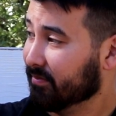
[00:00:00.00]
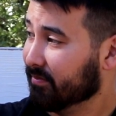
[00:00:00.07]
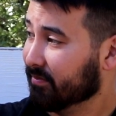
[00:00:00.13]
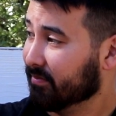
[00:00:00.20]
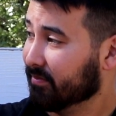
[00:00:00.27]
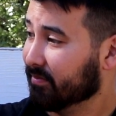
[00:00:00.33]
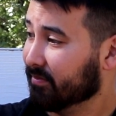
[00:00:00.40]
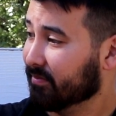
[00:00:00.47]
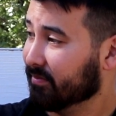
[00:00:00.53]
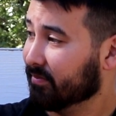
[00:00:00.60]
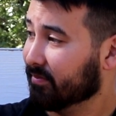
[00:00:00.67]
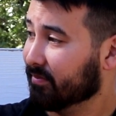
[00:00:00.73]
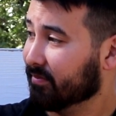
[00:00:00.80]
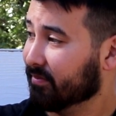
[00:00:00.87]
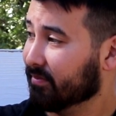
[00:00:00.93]

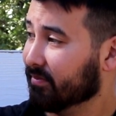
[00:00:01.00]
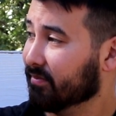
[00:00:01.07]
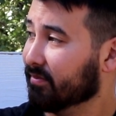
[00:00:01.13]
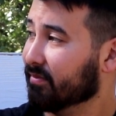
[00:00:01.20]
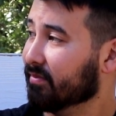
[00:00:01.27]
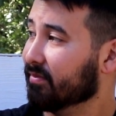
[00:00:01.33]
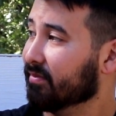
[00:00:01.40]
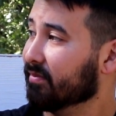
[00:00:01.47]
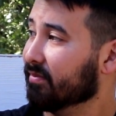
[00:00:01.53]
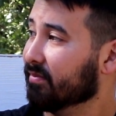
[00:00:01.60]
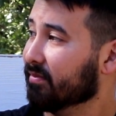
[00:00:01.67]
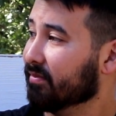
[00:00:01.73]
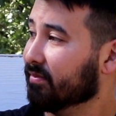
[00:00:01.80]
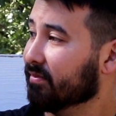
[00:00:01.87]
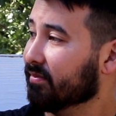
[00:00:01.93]

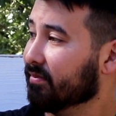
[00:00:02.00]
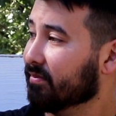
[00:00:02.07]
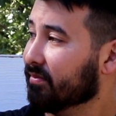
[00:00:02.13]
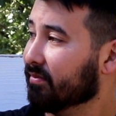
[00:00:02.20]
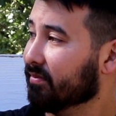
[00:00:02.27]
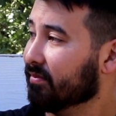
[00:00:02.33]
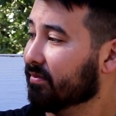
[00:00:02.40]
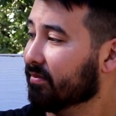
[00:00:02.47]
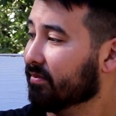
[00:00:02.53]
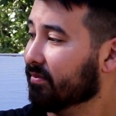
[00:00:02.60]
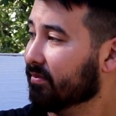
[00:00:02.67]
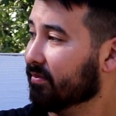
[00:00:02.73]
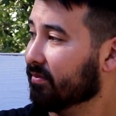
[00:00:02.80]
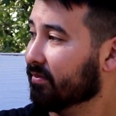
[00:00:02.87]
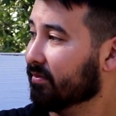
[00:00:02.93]

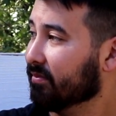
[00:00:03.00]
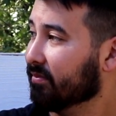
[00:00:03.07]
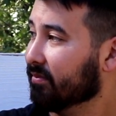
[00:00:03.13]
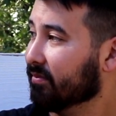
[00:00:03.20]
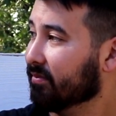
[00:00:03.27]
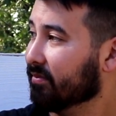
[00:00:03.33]
[no speech]